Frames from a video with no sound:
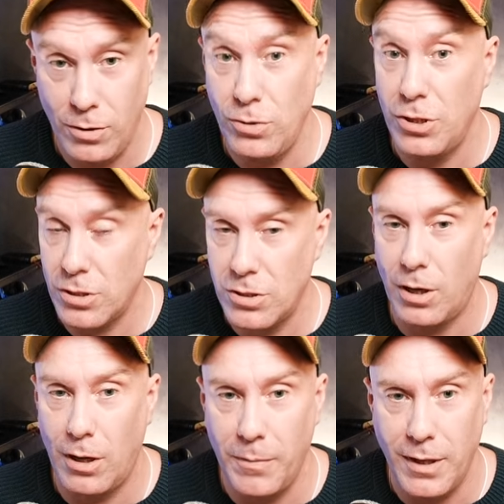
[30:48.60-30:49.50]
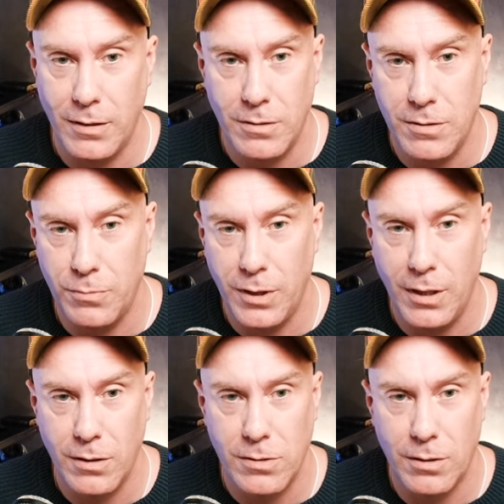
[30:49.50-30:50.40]
just saw me to
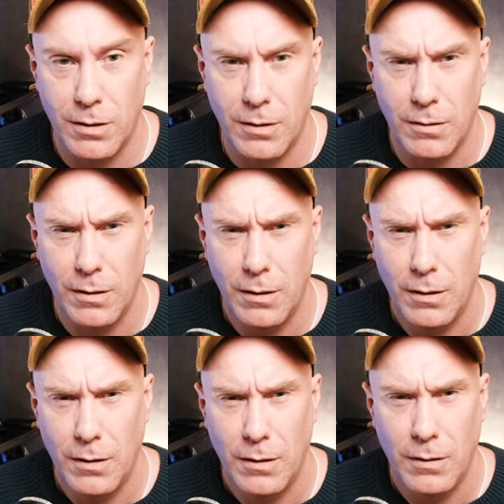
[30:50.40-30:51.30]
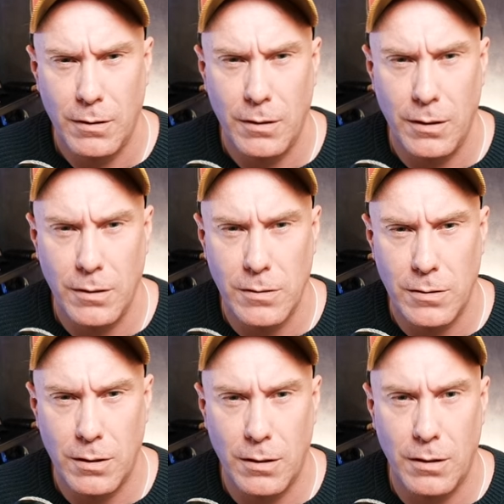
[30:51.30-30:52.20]
install
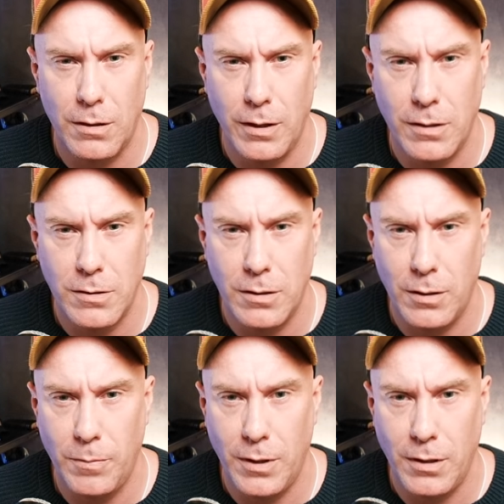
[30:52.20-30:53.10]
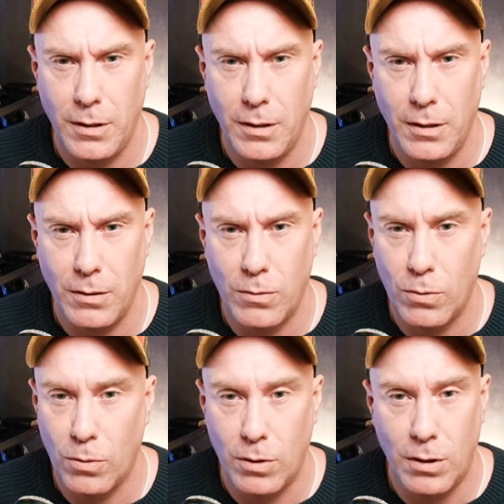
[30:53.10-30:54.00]
HTTP
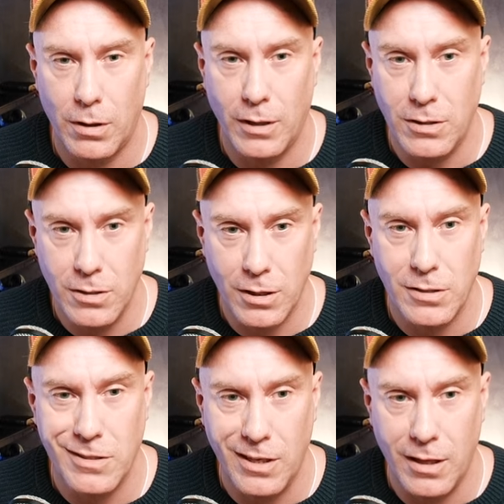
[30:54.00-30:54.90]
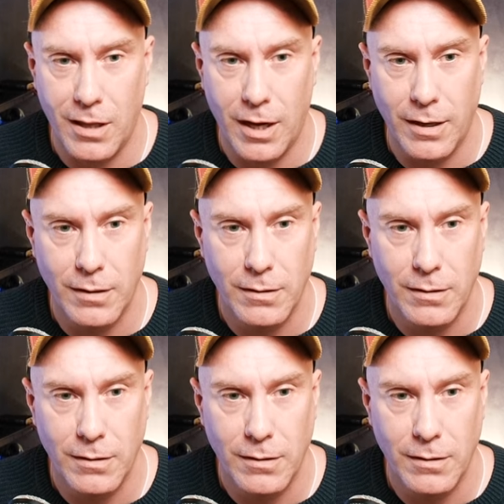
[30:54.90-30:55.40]
core. I just did that.